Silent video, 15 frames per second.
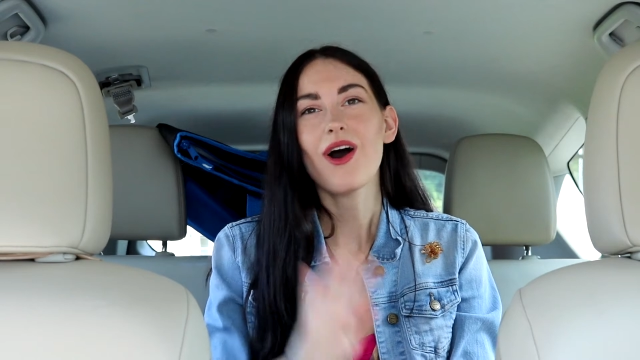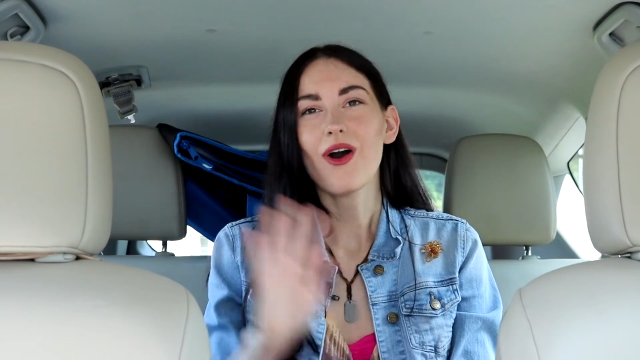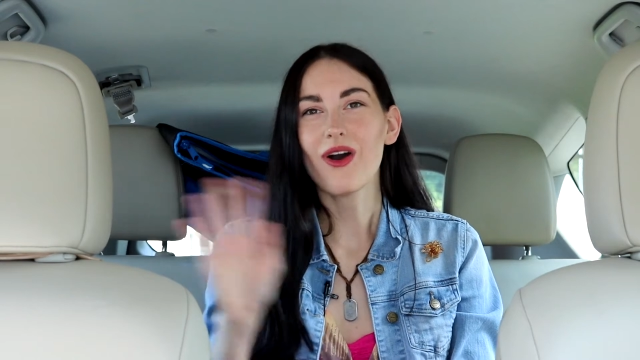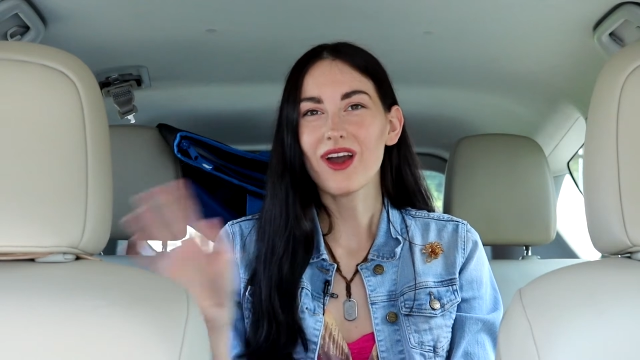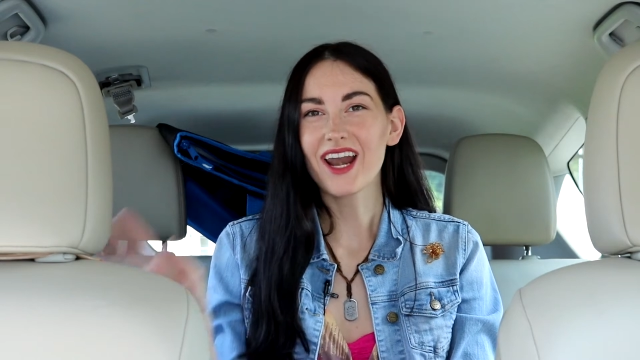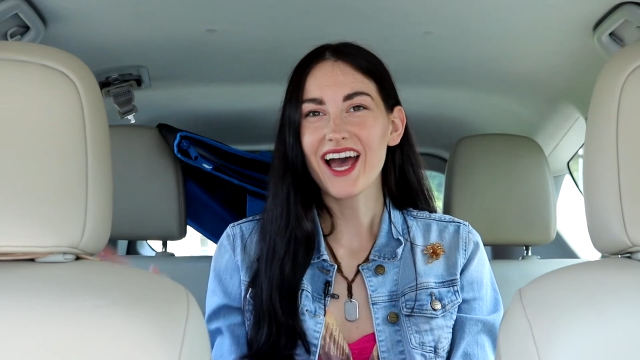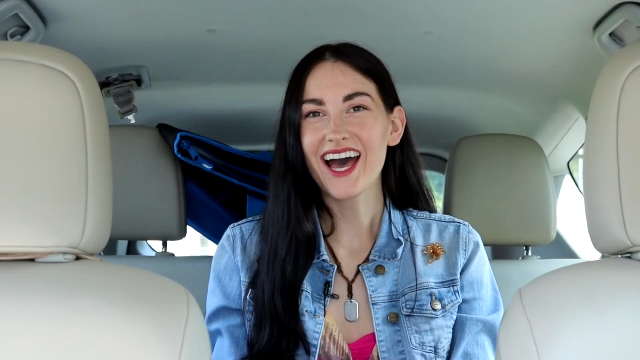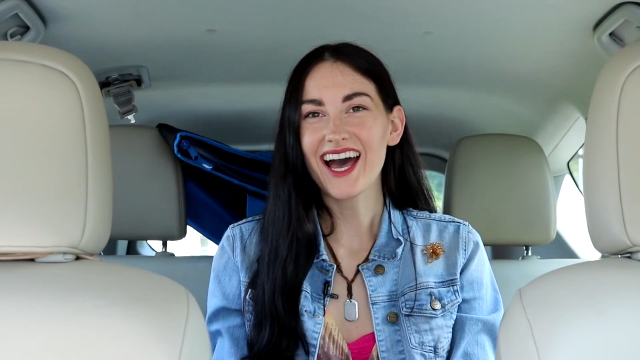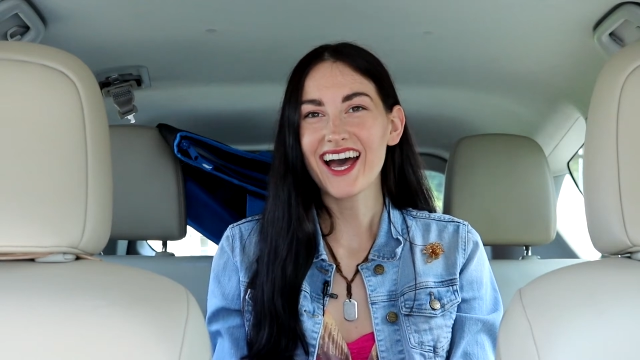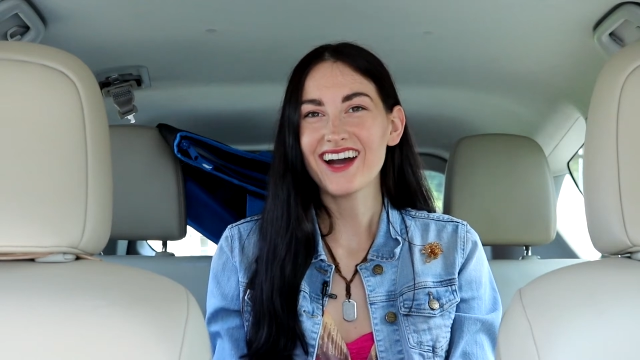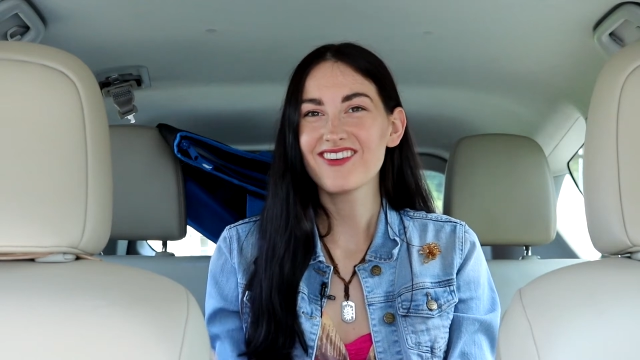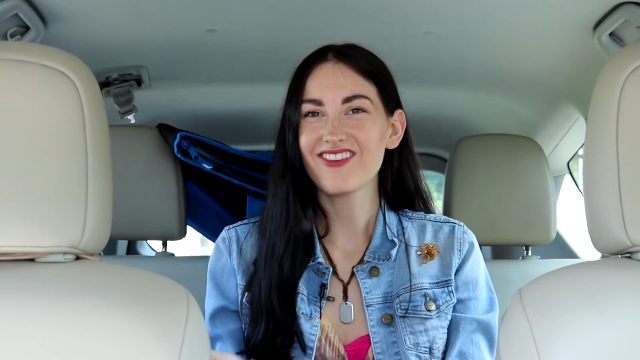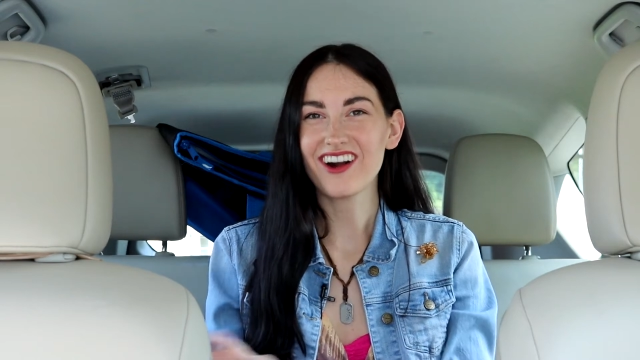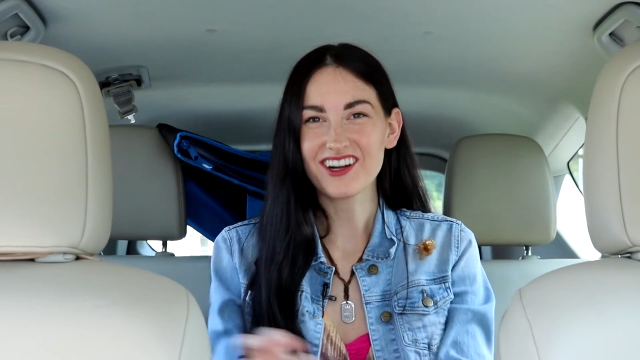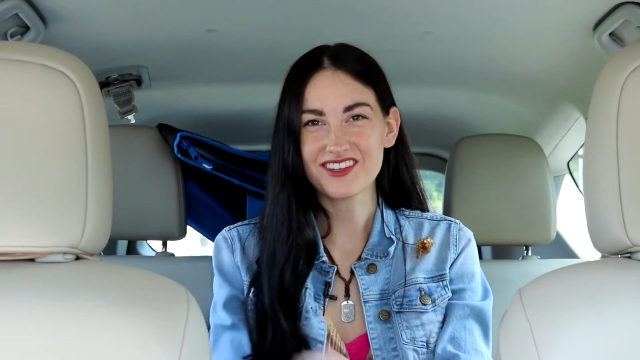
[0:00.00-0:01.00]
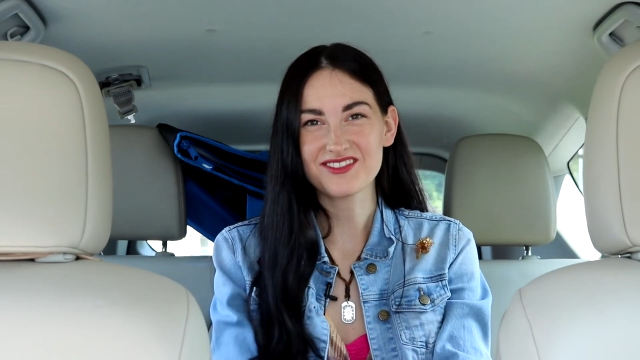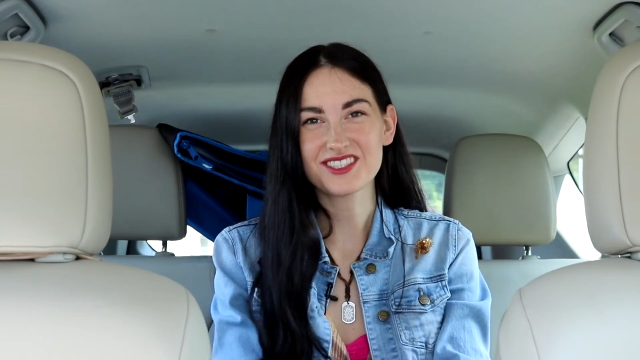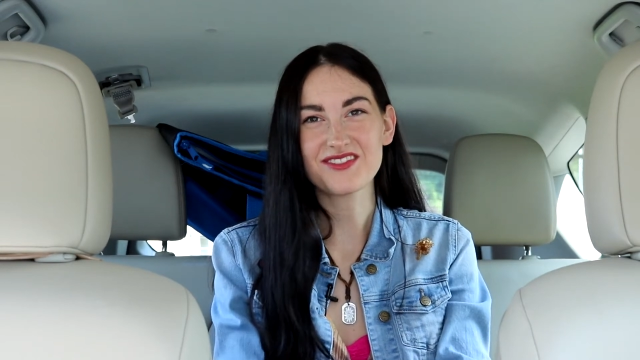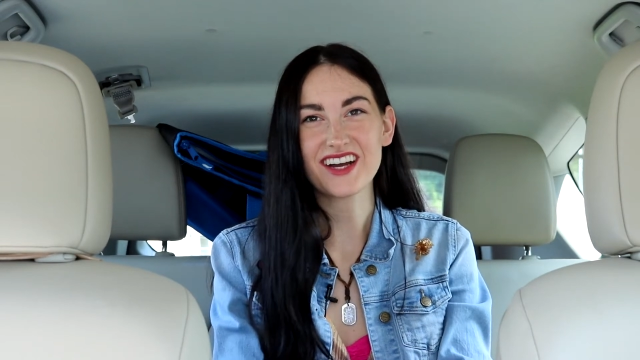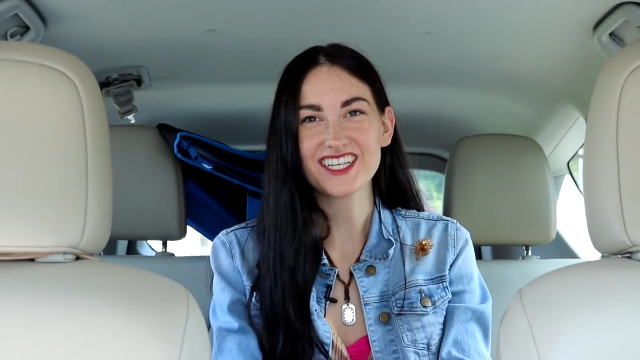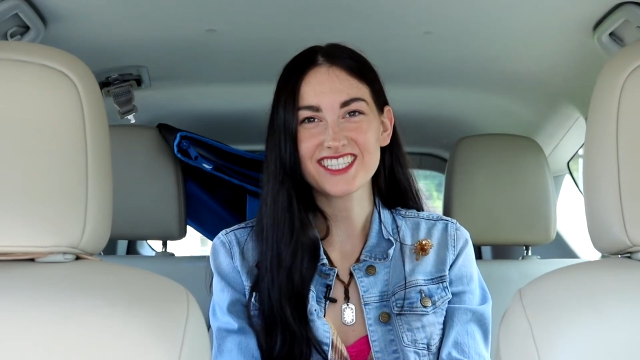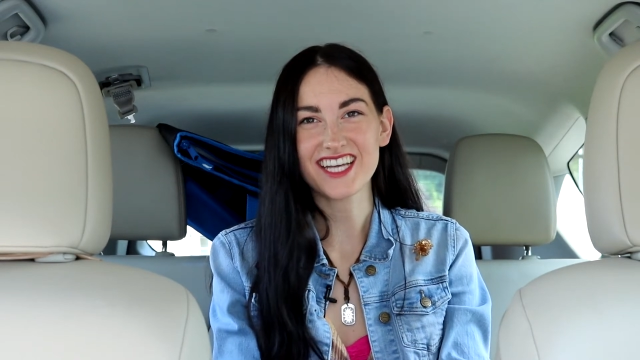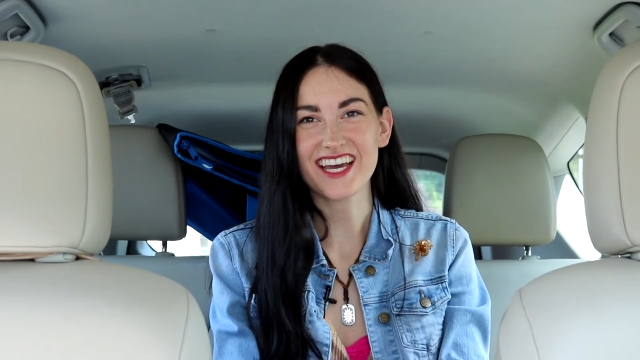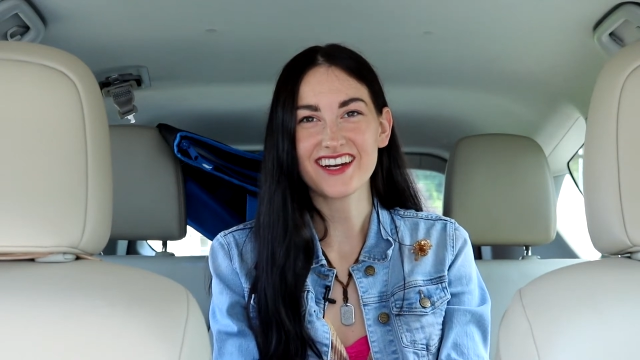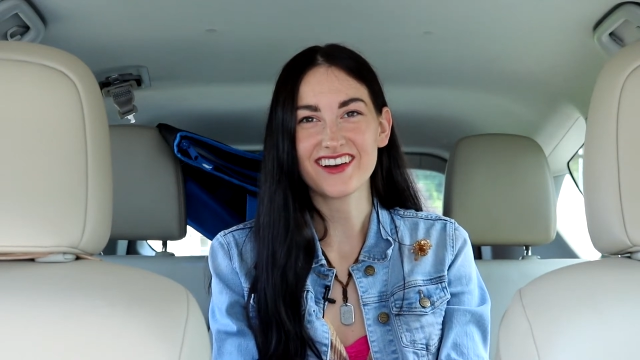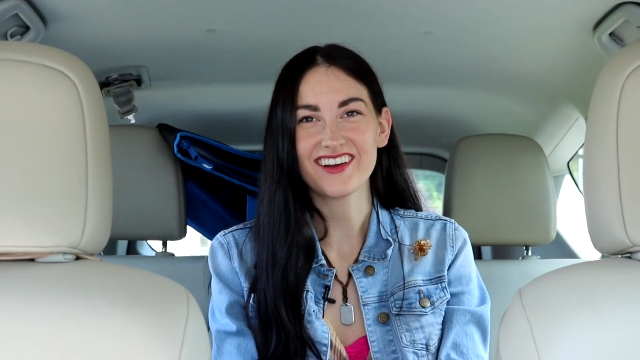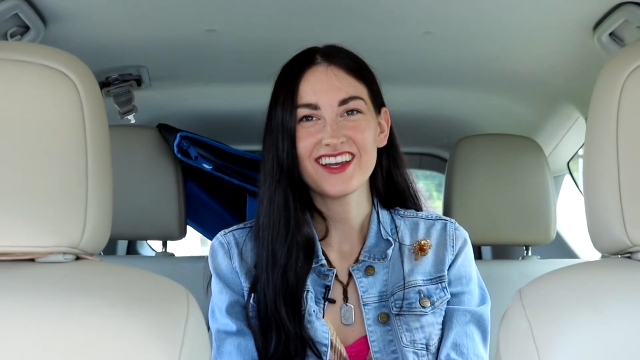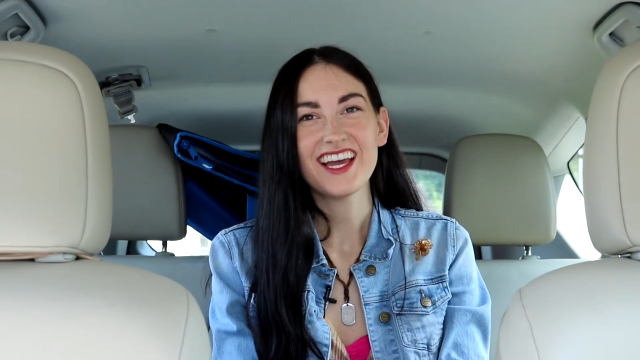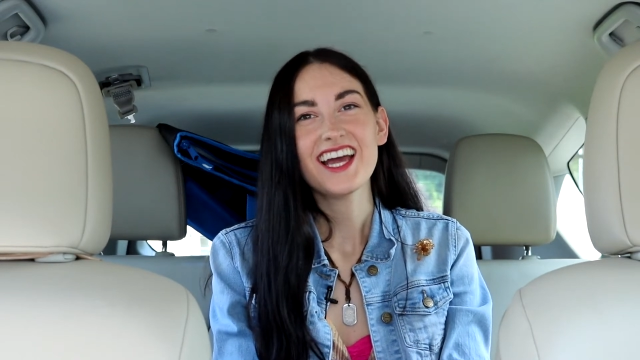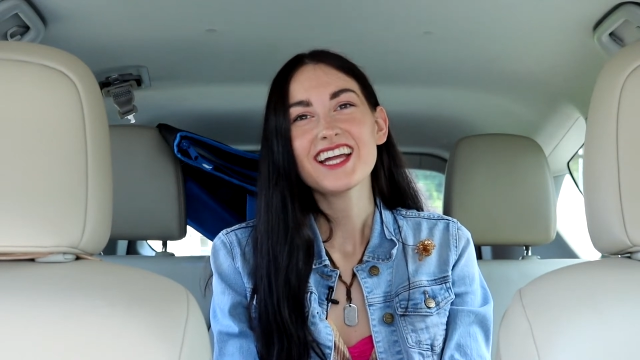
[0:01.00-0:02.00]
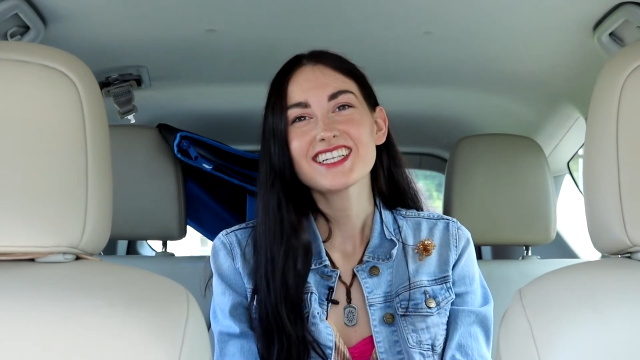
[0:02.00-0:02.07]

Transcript: Hola! Welcome to my channel.